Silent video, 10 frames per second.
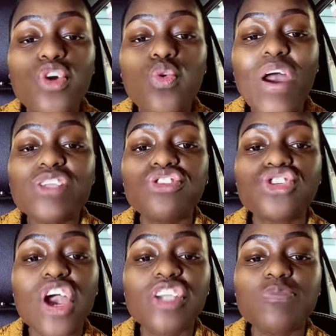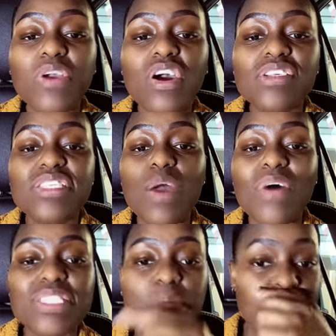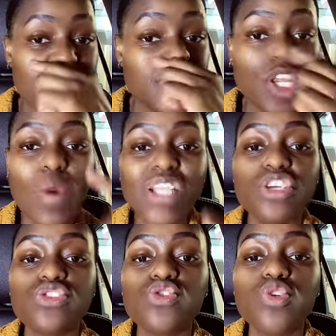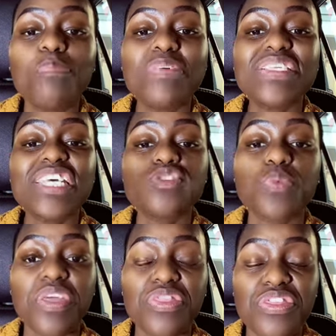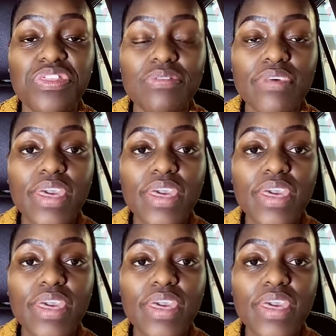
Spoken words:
you went to church because there was a person you wanted to do business with.